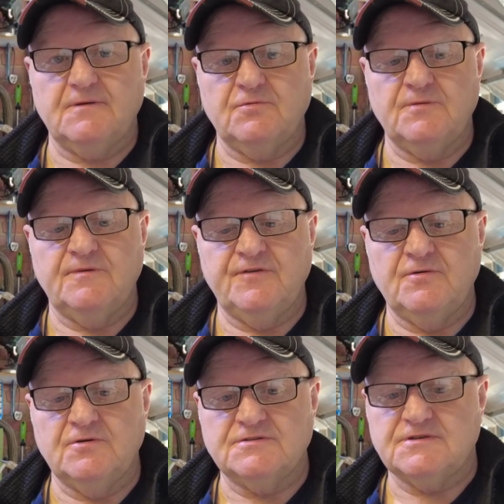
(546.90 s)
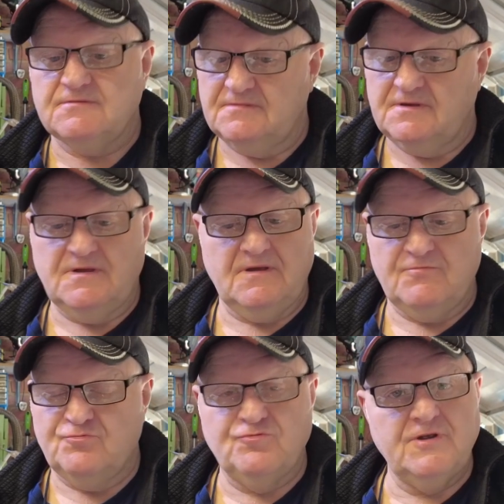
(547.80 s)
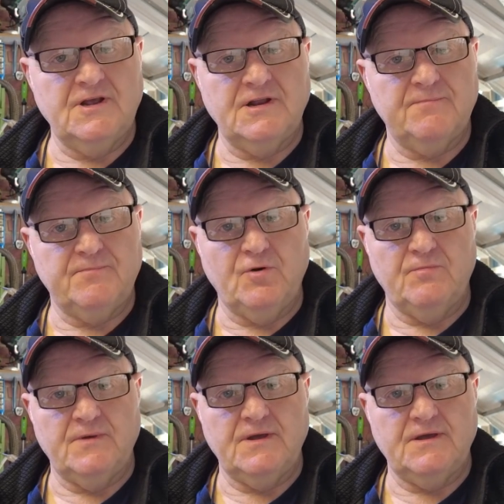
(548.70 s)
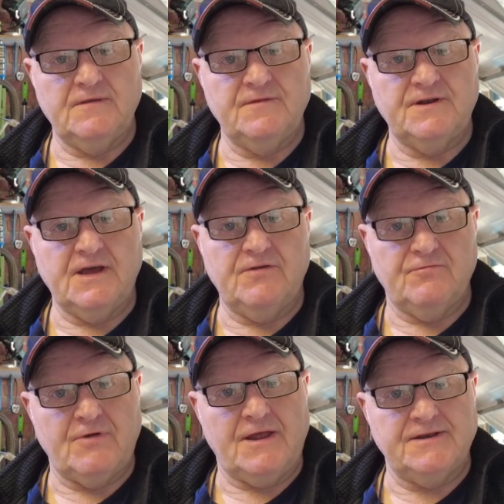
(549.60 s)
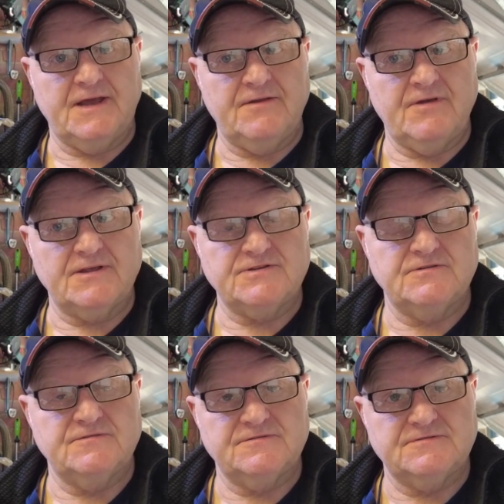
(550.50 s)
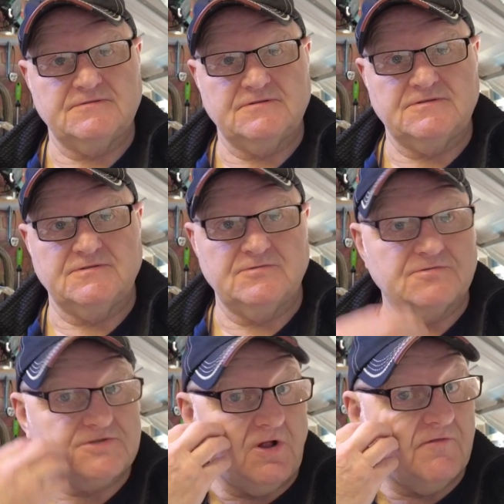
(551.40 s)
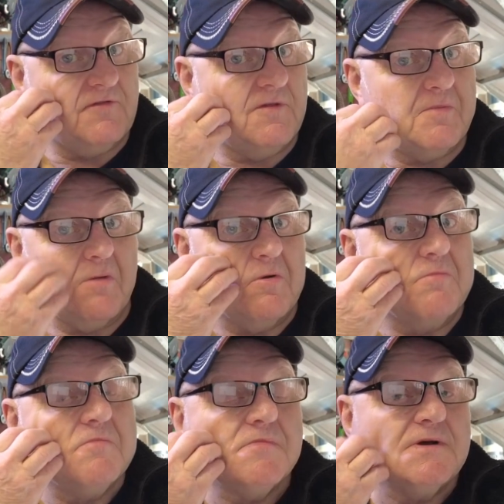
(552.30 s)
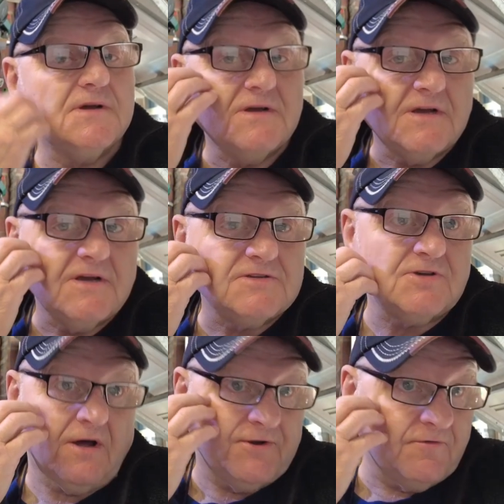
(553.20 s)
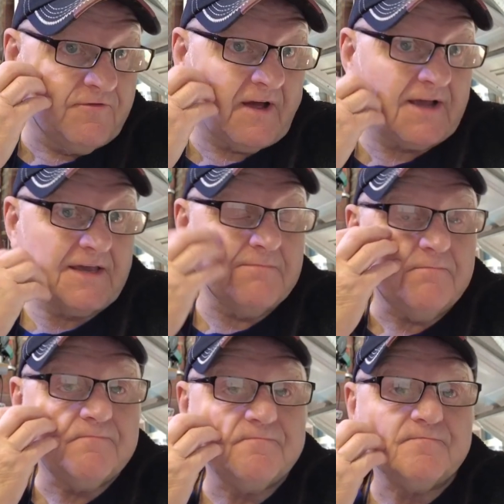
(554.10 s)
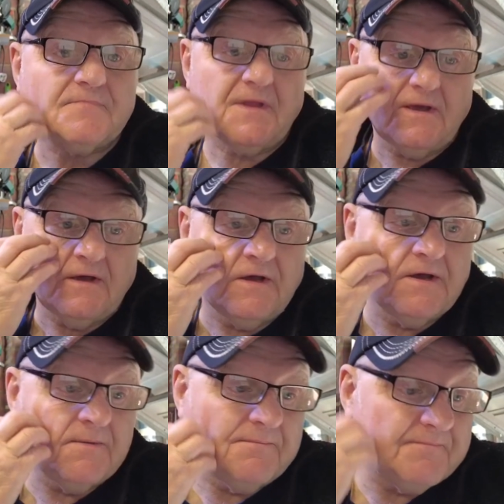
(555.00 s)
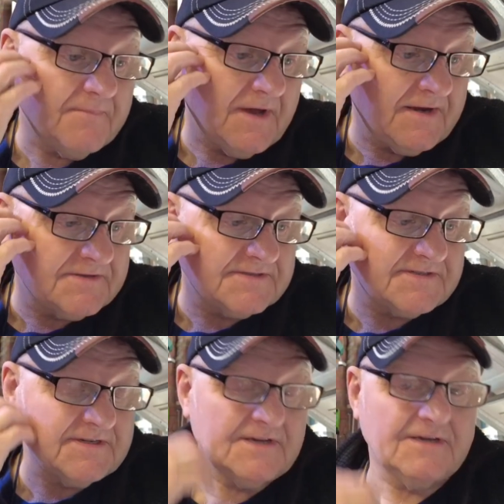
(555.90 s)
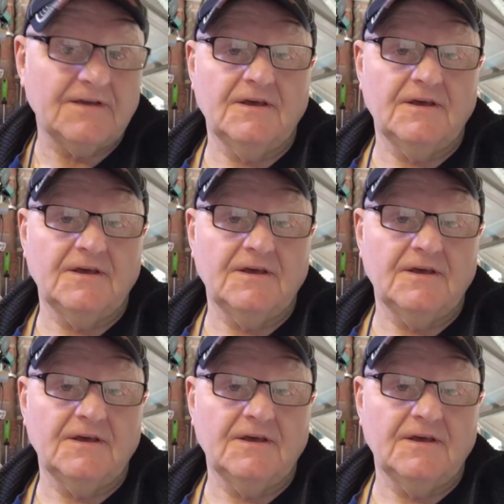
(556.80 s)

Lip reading: one of my viewers, really put me in the right direction as to solving the problem. So I do thank him, and as I say,